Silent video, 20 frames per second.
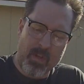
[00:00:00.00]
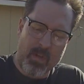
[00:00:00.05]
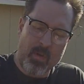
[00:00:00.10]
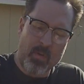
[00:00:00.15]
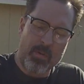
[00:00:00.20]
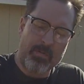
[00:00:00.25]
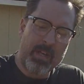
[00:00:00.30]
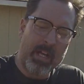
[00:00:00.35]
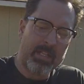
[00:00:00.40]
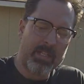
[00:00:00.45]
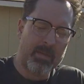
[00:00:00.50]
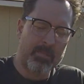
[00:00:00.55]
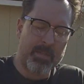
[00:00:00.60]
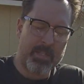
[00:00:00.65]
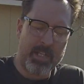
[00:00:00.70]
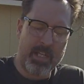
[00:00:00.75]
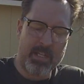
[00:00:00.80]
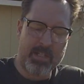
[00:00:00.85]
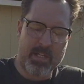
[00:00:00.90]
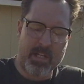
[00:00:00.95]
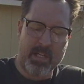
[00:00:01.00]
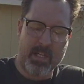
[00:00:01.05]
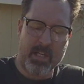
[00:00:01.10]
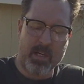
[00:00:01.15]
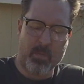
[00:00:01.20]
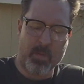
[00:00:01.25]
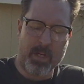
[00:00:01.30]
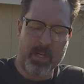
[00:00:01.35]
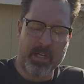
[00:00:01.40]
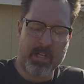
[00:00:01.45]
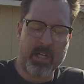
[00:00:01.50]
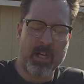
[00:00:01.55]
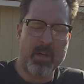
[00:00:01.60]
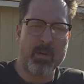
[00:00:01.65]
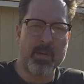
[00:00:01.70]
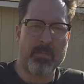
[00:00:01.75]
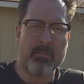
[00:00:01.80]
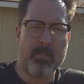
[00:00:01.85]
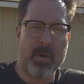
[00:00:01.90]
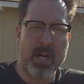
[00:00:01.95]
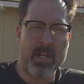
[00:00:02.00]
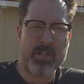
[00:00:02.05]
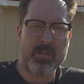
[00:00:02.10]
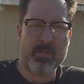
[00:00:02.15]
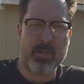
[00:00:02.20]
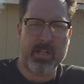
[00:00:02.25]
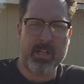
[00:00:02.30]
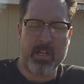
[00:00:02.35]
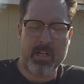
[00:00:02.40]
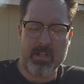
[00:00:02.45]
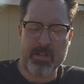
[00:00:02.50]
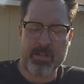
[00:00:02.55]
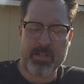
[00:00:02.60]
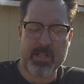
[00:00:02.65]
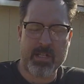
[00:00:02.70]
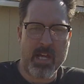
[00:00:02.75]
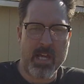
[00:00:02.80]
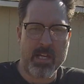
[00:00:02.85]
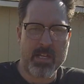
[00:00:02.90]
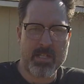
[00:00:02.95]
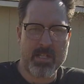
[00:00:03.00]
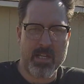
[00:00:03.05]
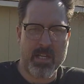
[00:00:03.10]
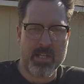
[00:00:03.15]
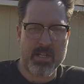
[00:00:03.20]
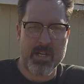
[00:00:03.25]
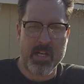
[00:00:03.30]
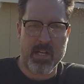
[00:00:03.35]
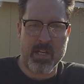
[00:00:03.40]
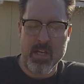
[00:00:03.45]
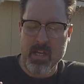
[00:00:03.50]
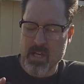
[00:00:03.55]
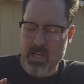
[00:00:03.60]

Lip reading: We've got some seasoning here. We're going to go with Montreal steak seasoning.